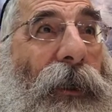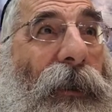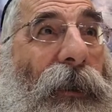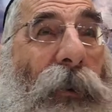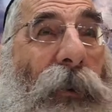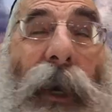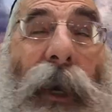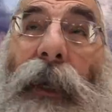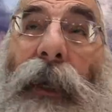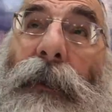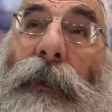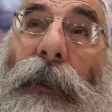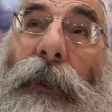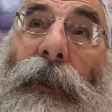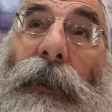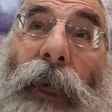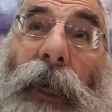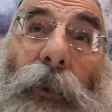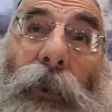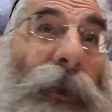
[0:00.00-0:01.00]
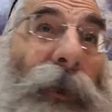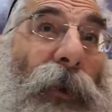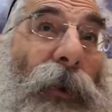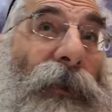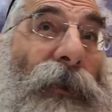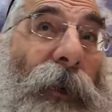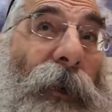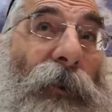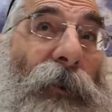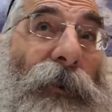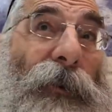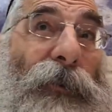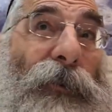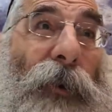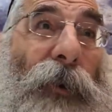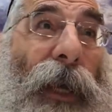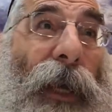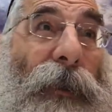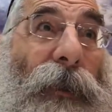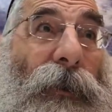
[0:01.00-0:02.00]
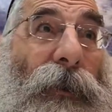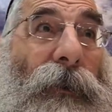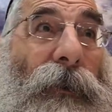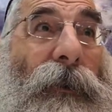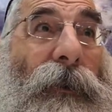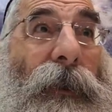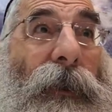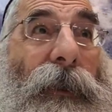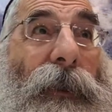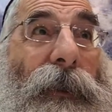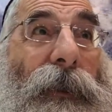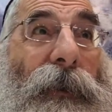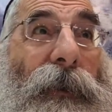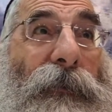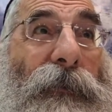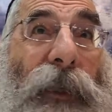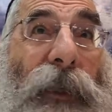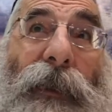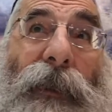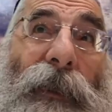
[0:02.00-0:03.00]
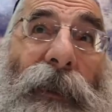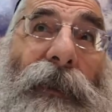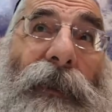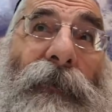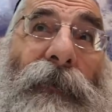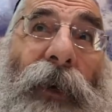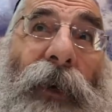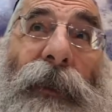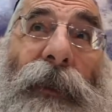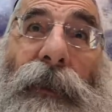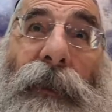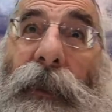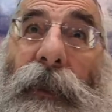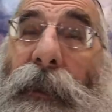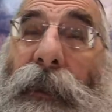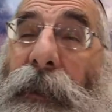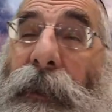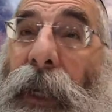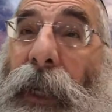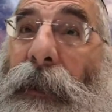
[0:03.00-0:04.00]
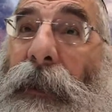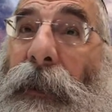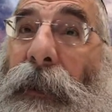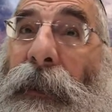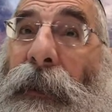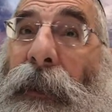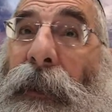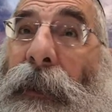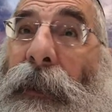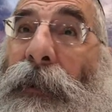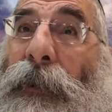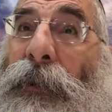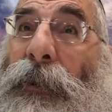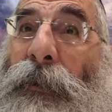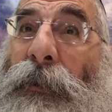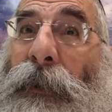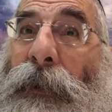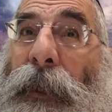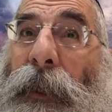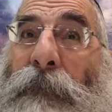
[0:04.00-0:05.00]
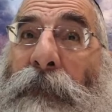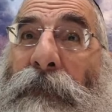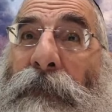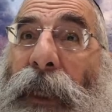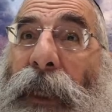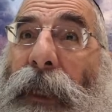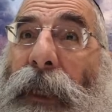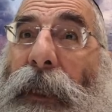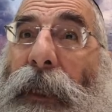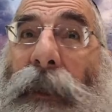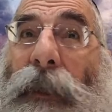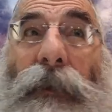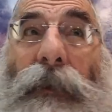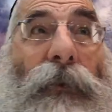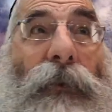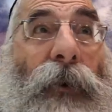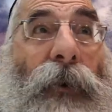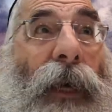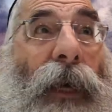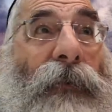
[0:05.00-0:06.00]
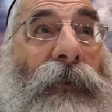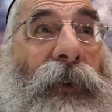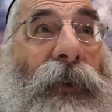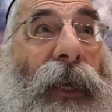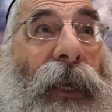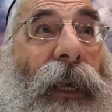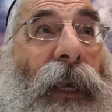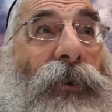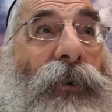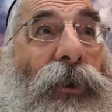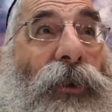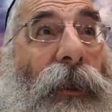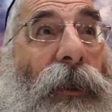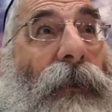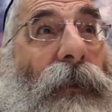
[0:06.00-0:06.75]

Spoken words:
the way. And we know his mother was right, but this advice didn't exactly lead to immediate gratification.